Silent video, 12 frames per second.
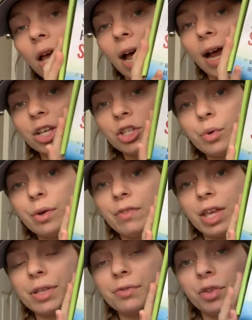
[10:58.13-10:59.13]
I got two of
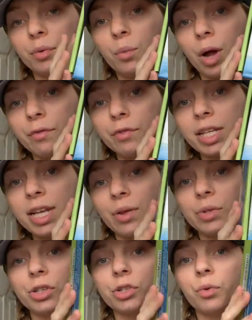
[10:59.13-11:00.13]
these, for the one for the
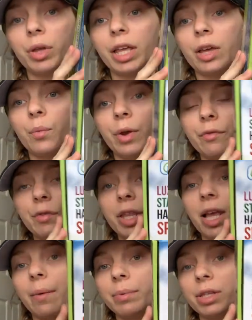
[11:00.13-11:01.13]
downstairs toilet, one for
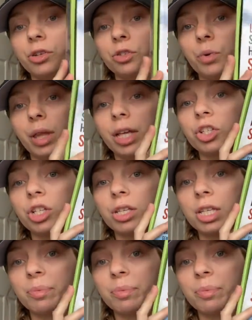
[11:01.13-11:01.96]
the upstairs toilet, just to